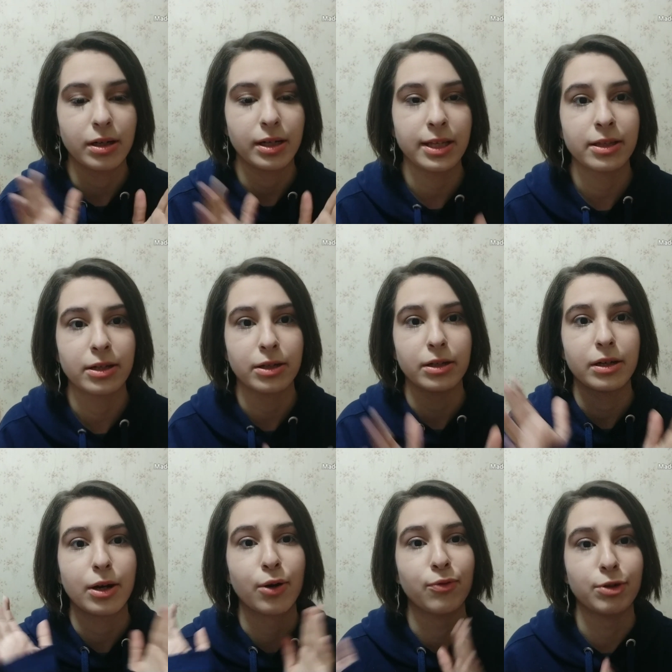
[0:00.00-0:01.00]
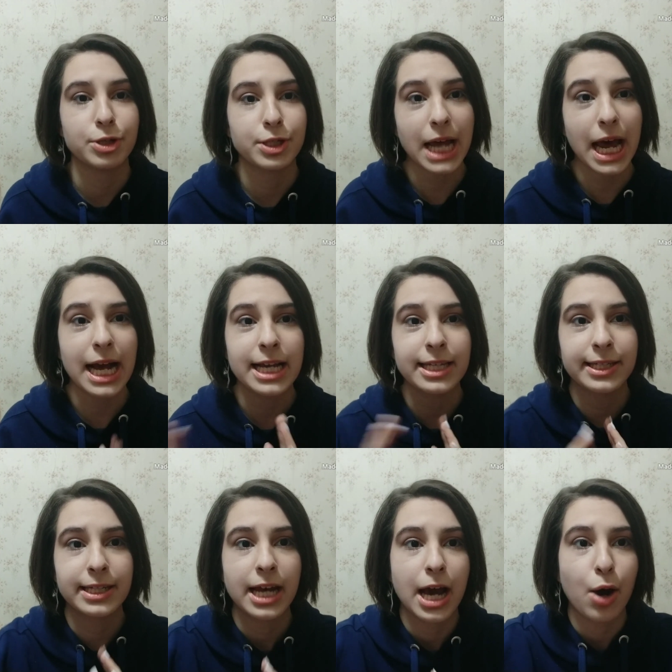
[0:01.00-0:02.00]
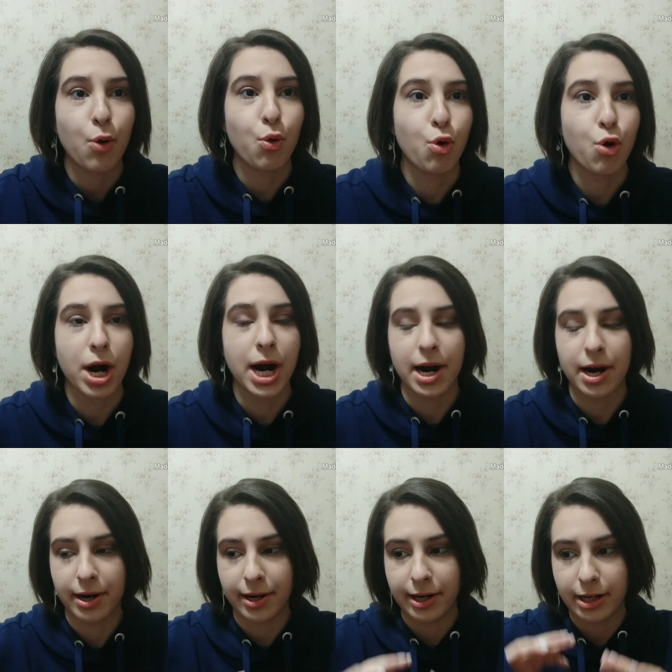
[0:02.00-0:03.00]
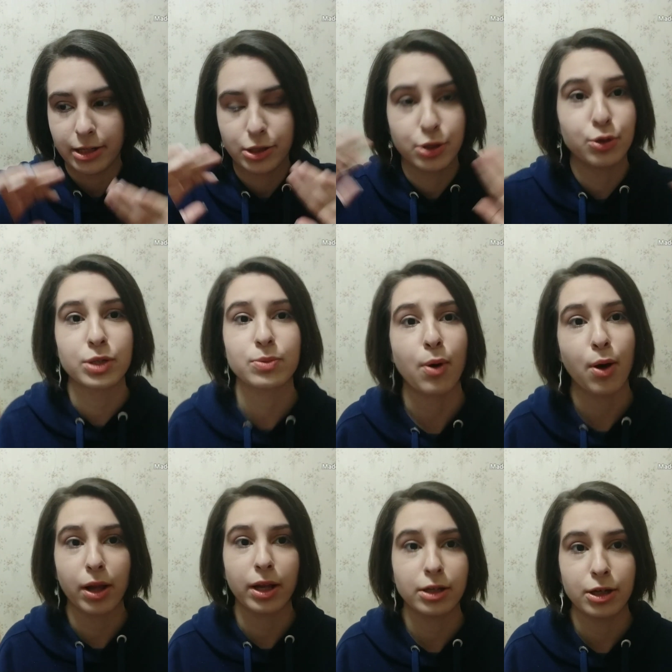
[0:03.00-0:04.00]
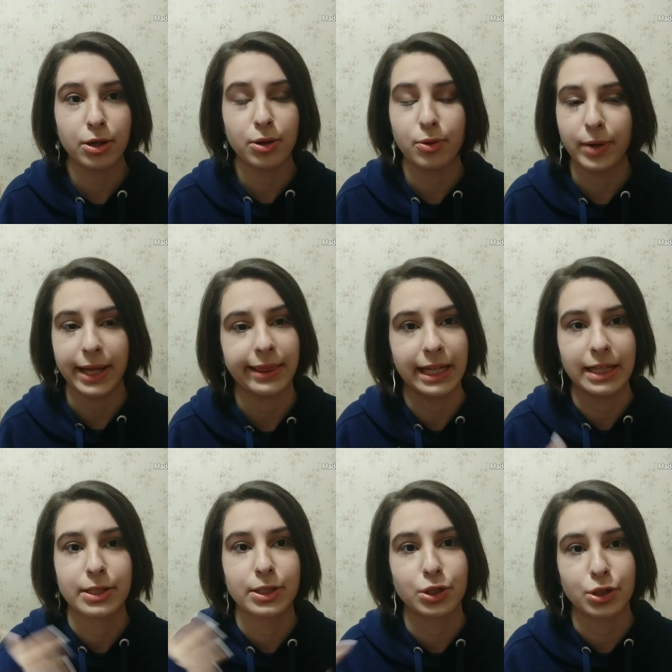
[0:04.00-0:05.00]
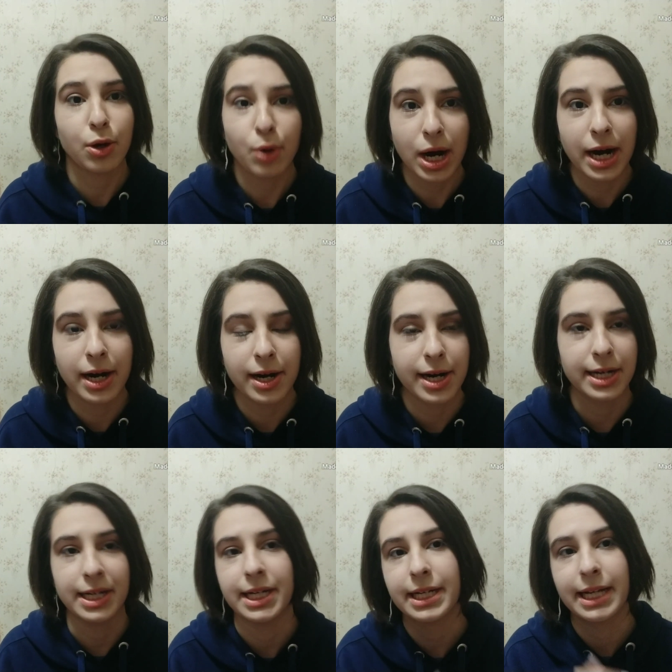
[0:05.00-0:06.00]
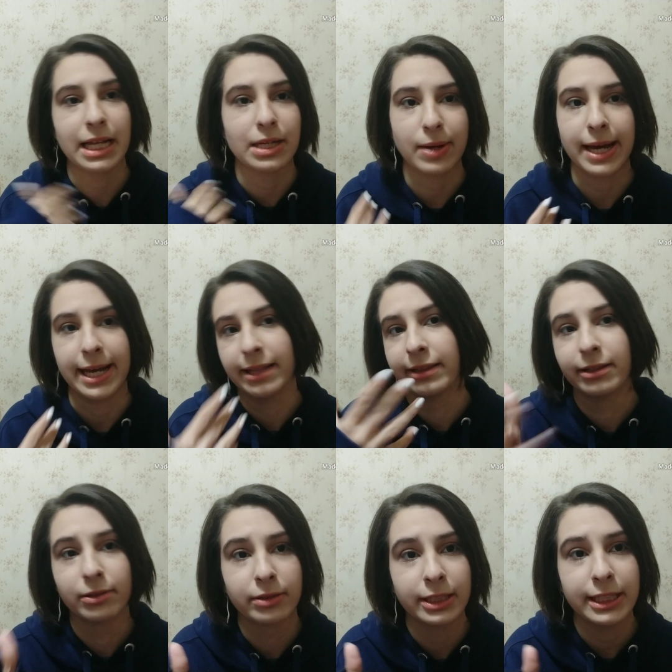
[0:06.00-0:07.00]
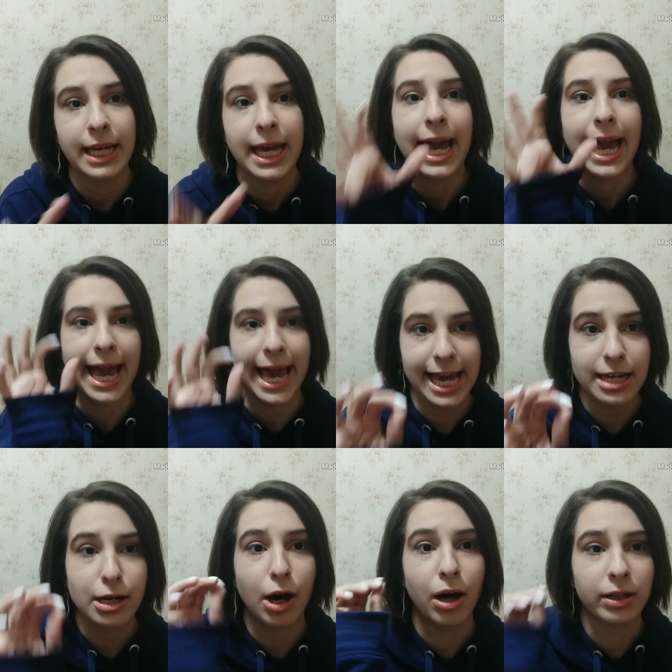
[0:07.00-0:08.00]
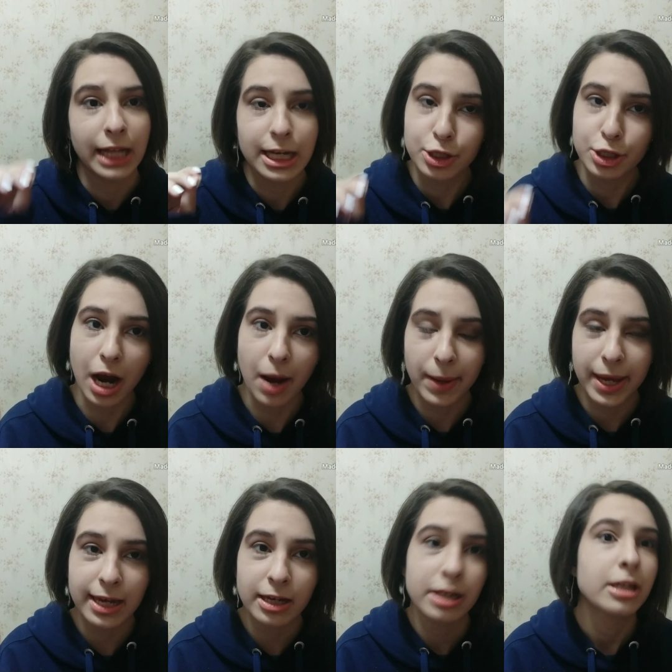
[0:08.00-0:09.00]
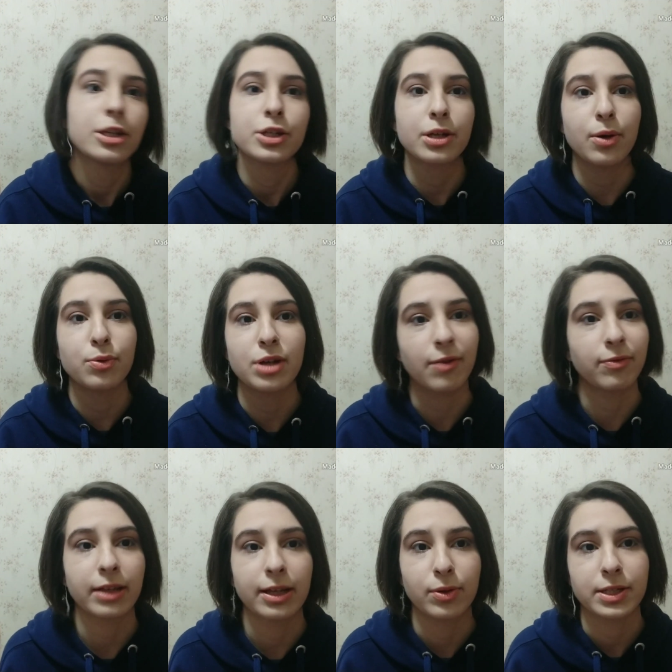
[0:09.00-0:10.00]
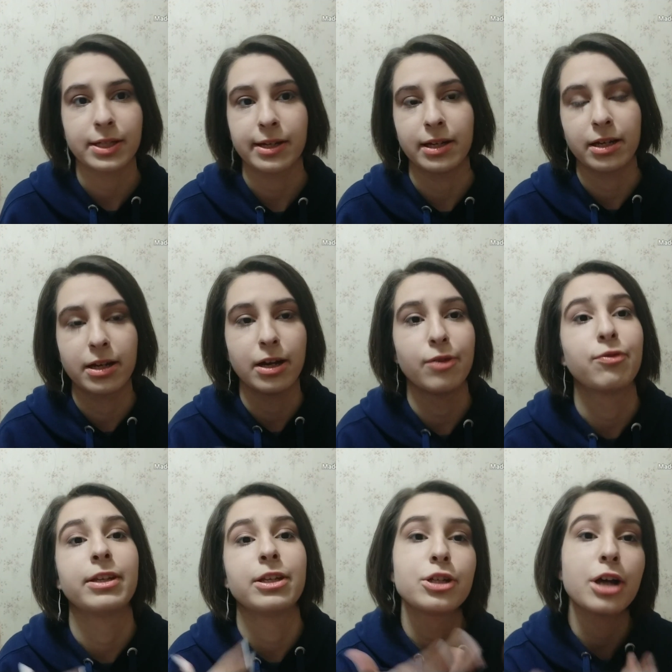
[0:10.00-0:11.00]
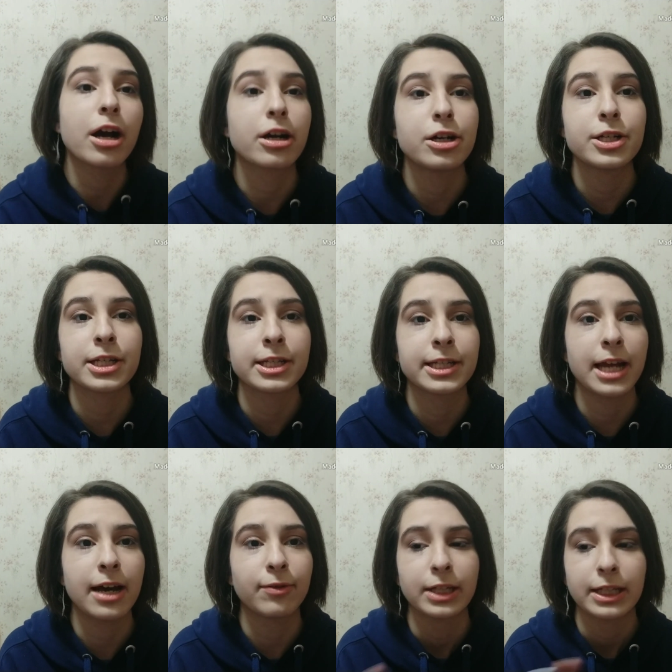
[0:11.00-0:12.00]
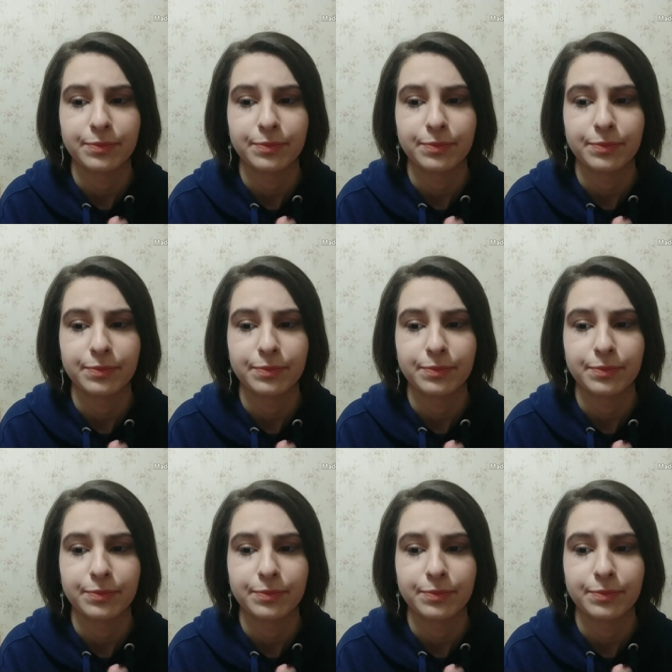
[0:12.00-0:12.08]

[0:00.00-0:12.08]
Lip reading: either oversized or too small on you, and that's so hard, and that's why I literally hate online shopping. So definitely wasn't gonna go for the joggers and stuff.